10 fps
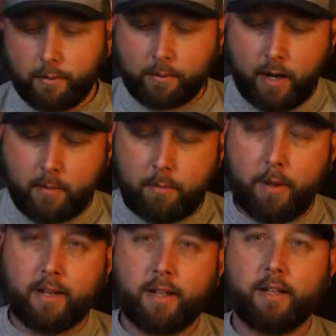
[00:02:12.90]

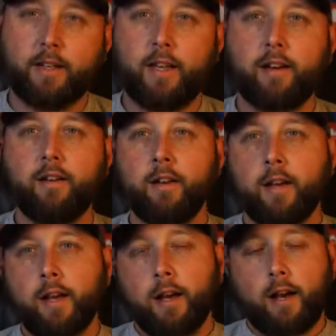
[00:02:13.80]
subscriber by the end of the year.
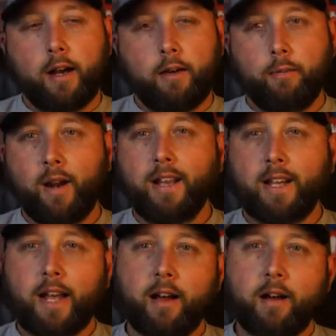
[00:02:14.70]

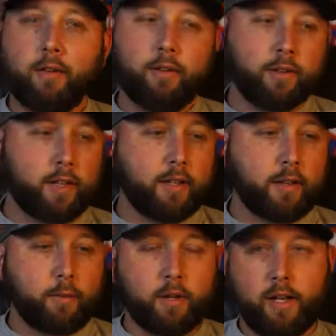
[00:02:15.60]
Right now, it looks
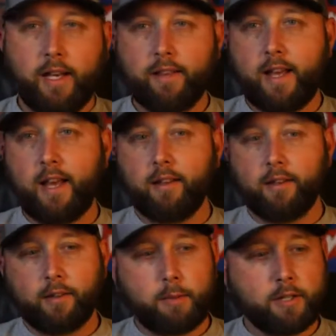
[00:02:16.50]
like that we're going to hit that,
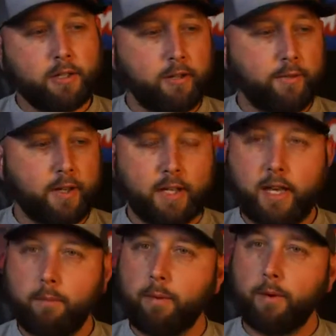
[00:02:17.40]
especially if I can
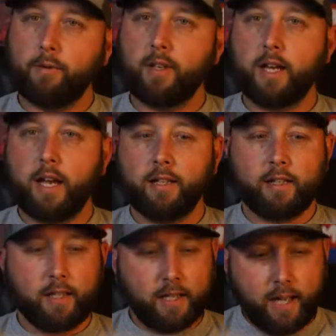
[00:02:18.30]
keep producing
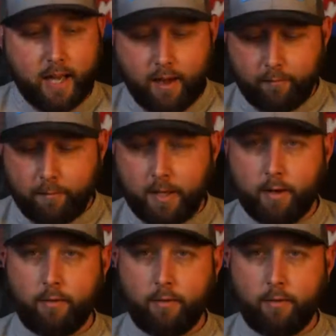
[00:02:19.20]
content like I have been